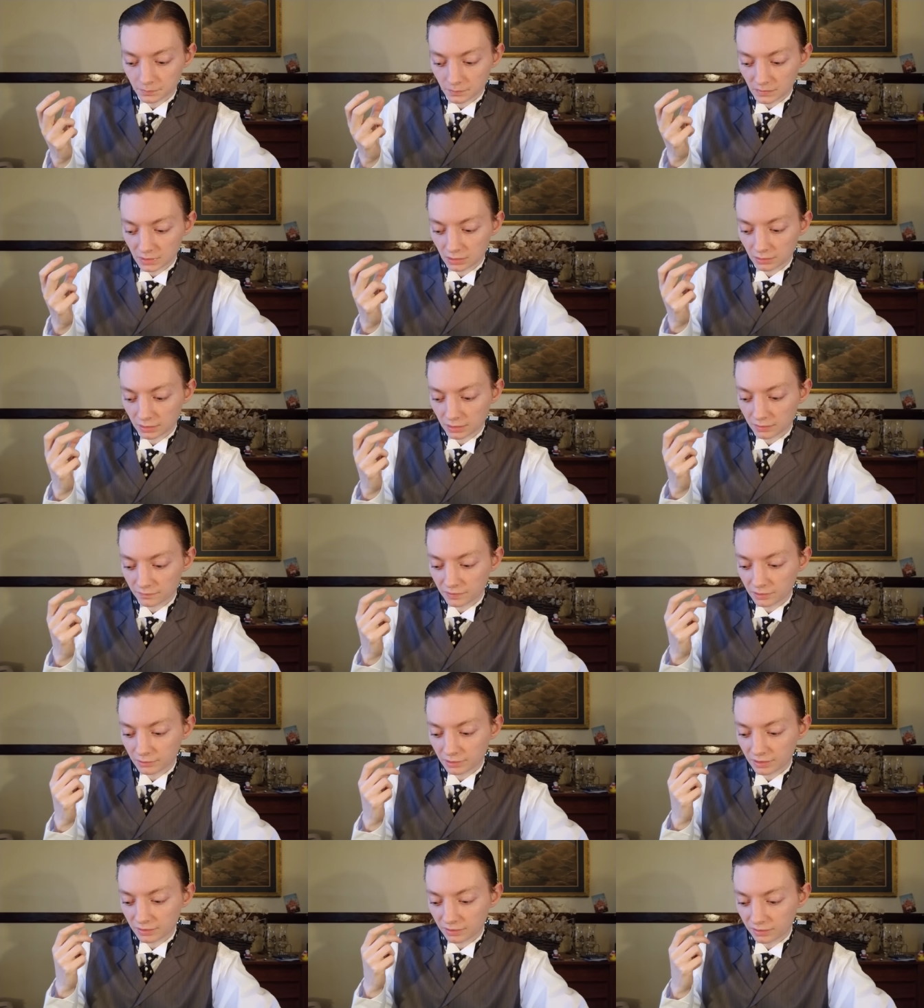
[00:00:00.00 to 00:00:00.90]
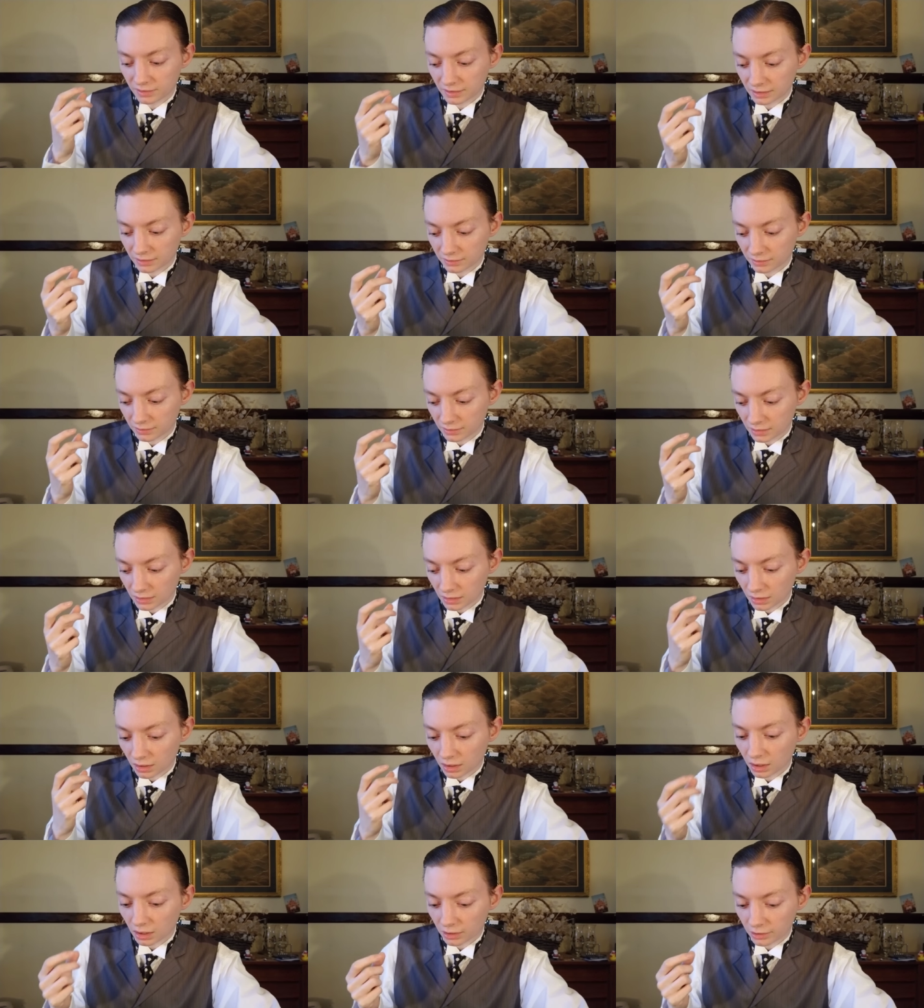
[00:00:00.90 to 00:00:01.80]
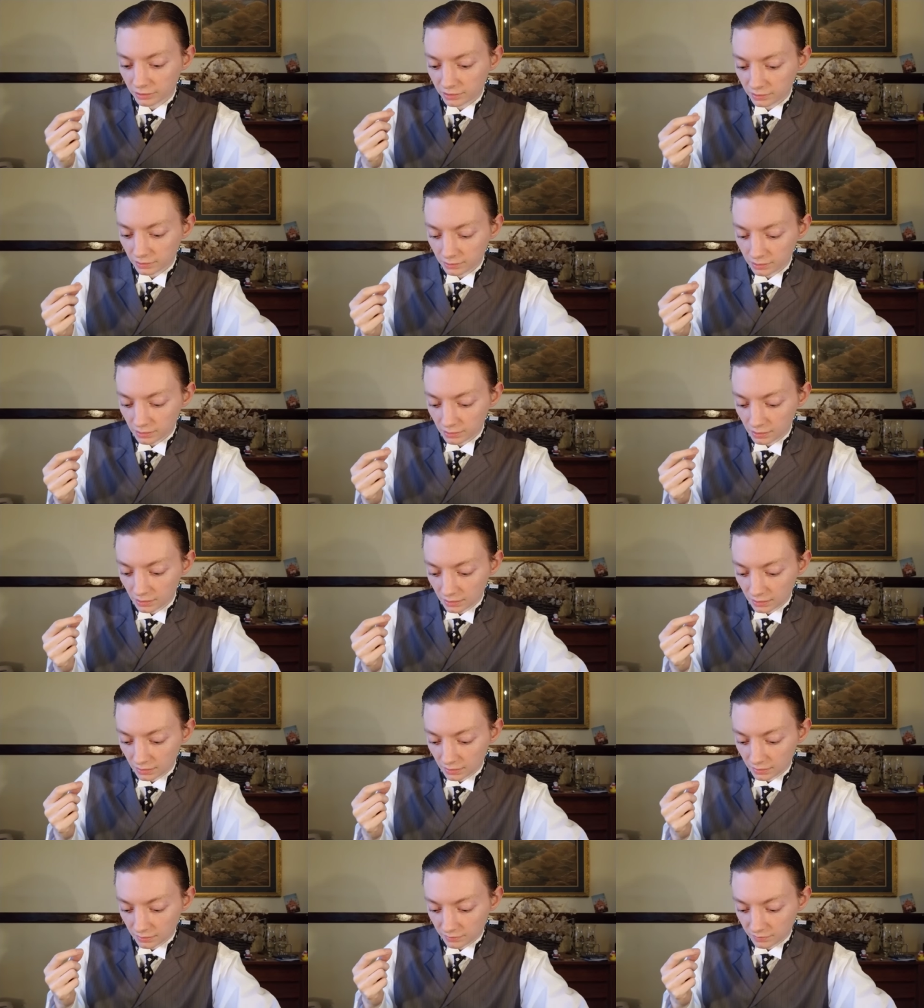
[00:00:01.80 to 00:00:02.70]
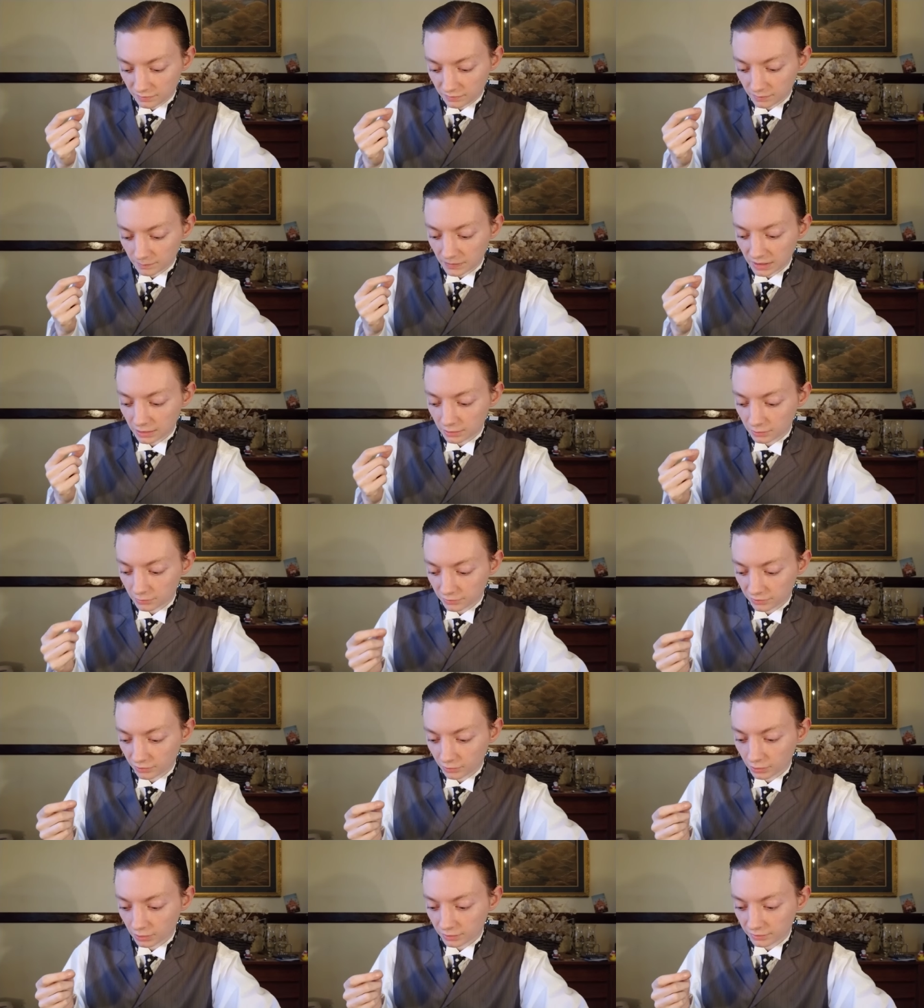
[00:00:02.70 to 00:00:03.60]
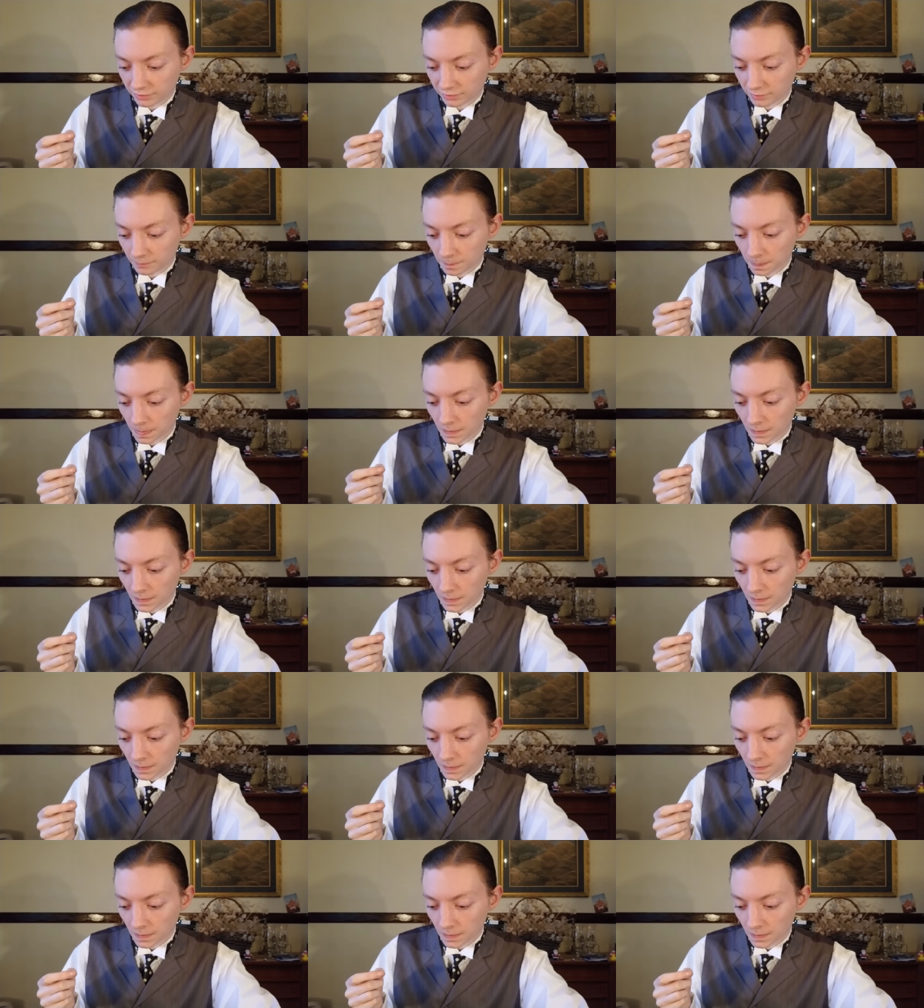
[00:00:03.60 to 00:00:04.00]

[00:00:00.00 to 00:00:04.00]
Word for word: you know, like a very thick, hearty tomato sauce,